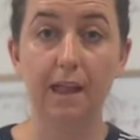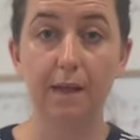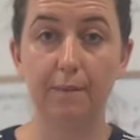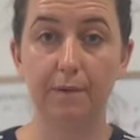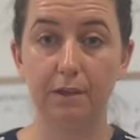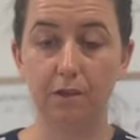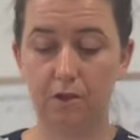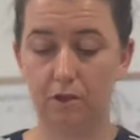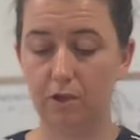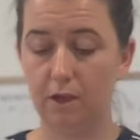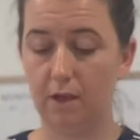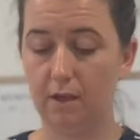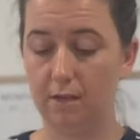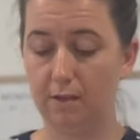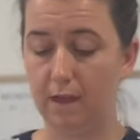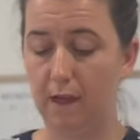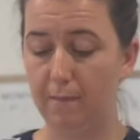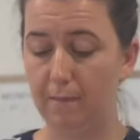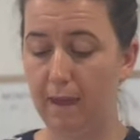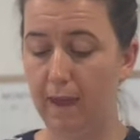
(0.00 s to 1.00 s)
up is
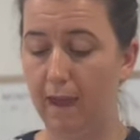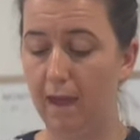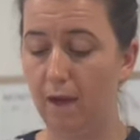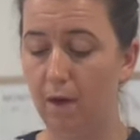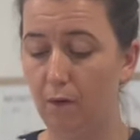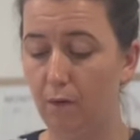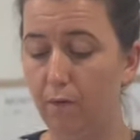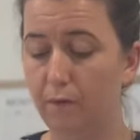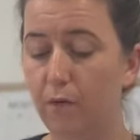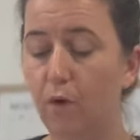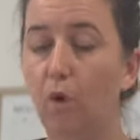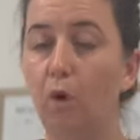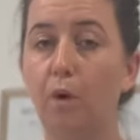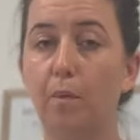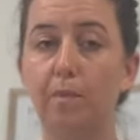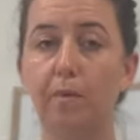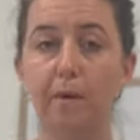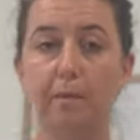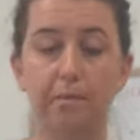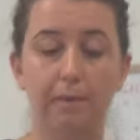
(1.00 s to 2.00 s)
just a pair of
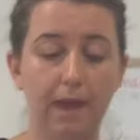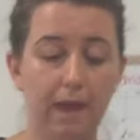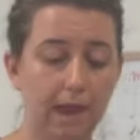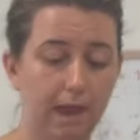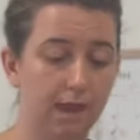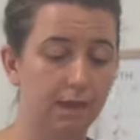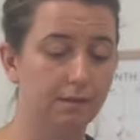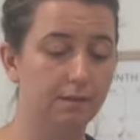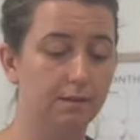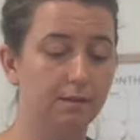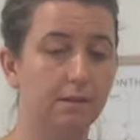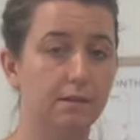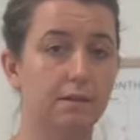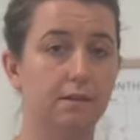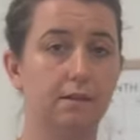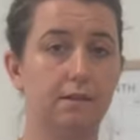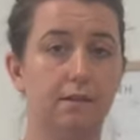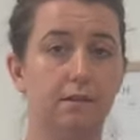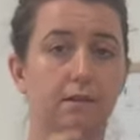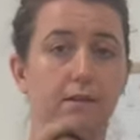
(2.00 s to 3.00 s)
corporate
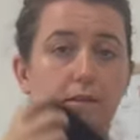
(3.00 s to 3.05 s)
pants.